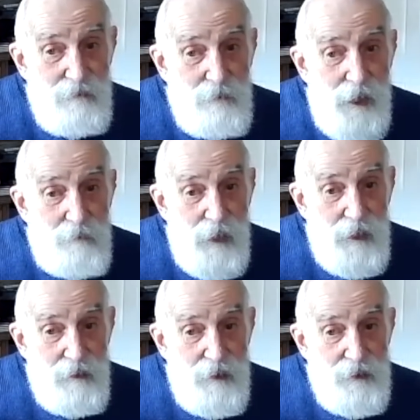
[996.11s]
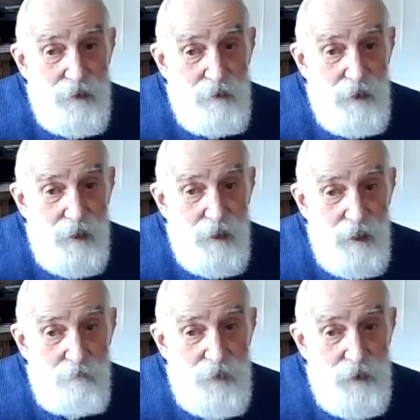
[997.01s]
Why am I this great
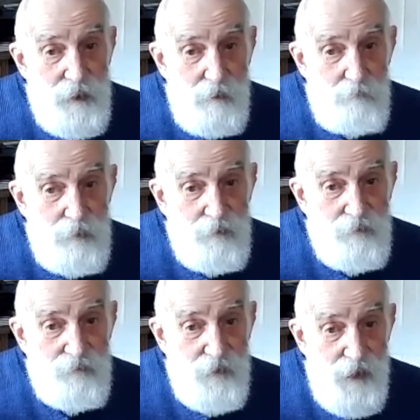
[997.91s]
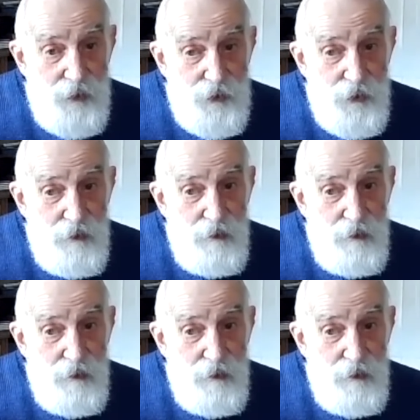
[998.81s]
clumsy lump of flesh?